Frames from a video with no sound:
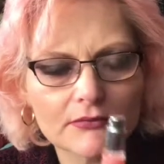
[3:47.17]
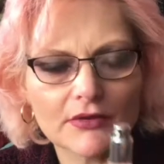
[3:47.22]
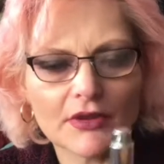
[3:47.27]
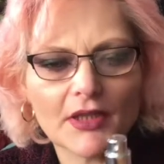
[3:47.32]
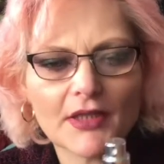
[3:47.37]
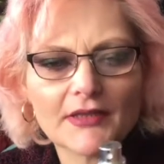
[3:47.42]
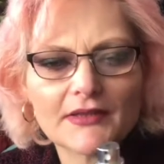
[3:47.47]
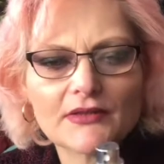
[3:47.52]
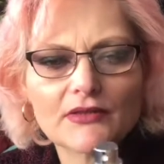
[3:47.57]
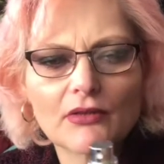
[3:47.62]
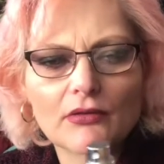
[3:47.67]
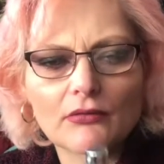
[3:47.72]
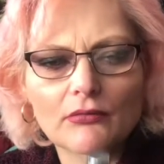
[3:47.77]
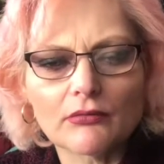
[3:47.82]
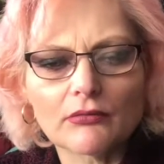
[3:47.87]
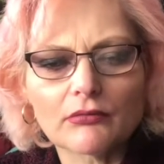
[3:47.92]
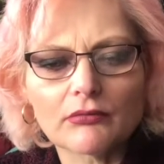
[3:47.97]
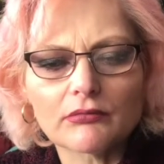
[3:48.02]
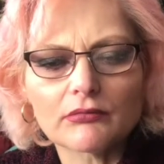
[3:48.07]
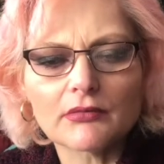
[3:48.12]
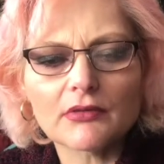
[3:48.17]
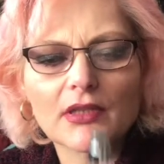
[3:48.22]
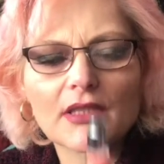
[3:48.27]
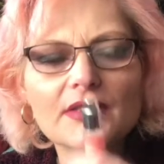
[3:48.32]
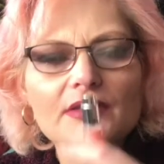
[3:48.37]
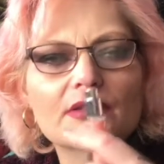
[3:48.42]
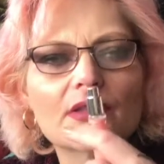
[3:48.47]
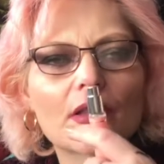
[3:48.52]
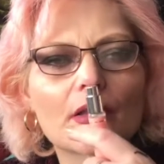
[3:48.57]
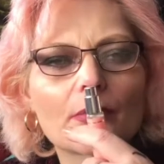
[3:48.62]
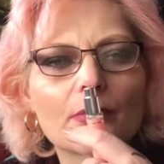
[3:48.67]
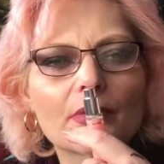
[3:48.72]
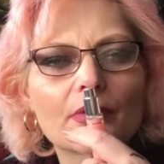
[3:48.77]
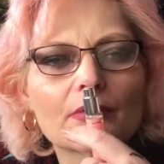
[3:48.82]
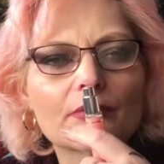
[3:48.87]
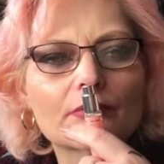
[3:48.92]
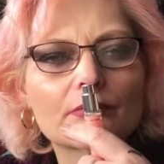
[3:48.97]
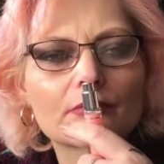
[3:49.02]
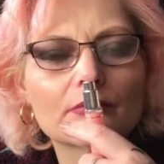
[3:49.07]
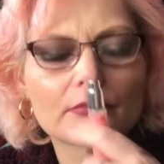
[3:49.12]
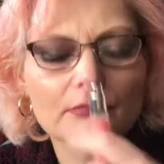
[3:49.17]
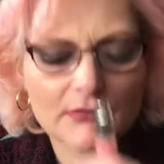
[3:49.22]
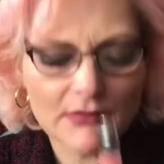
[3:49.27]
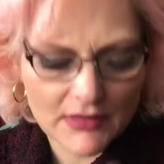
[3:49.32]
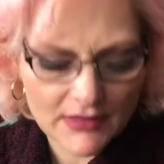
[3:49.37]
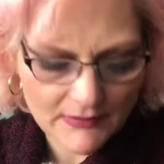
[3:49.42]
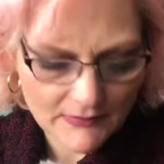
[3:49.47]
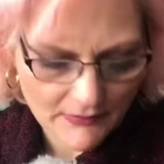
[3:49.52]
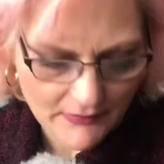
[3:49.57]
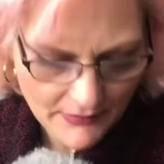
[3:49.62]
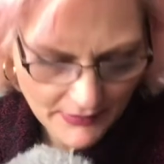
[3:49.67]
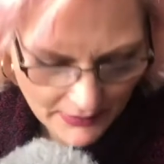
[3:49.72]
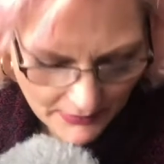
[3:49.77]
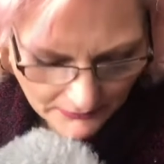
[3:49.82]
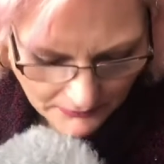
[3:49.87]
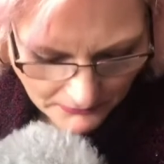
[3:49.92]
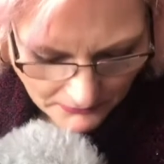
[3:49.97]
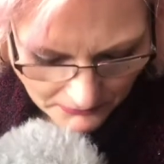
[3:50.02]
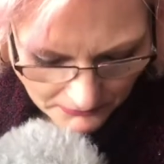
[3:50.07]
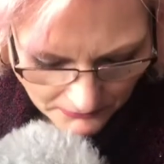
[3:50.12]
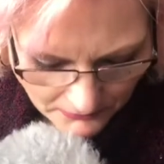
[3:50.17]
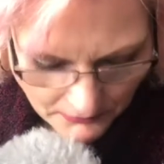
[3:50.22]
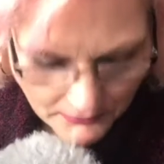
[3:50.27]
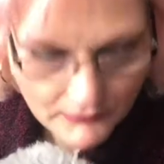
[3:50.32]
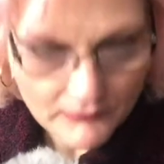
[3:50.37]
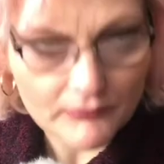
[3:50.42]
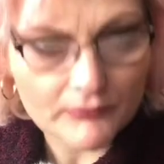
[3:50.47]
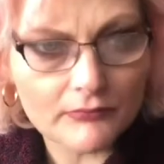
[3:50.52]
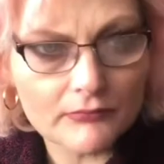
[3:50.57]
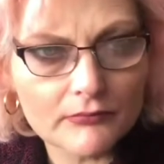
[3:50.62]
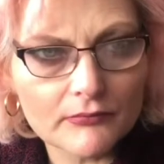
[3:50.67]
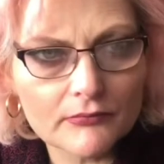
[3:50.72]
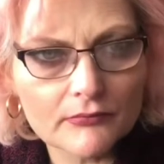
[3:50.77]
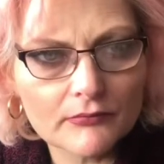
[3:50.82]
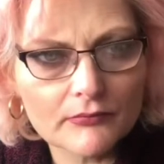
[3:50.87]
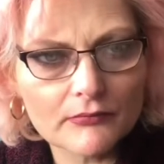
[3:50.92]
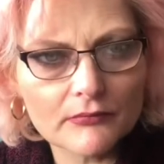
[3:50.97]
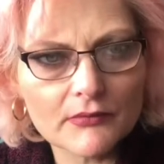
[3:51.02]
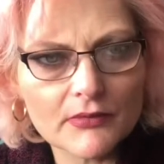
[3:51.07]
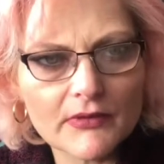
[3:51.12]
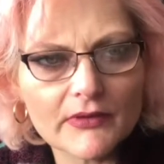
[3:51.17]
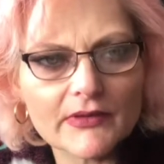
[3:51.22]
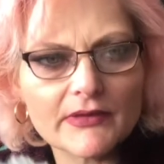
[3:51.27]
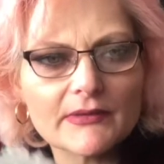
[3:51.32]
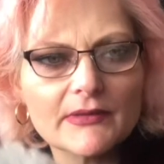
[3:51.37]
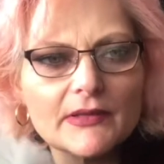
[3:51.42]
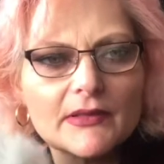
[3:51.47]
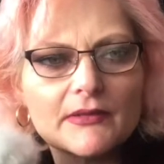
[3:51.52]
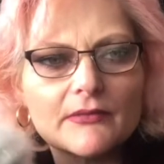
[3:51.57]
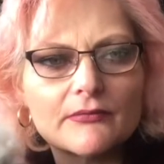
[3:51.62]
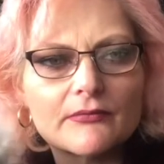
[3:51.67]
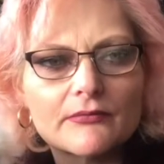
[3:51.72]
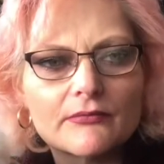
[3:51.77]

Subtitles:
Nice top. Oh, nice top. Smell that? Smell that?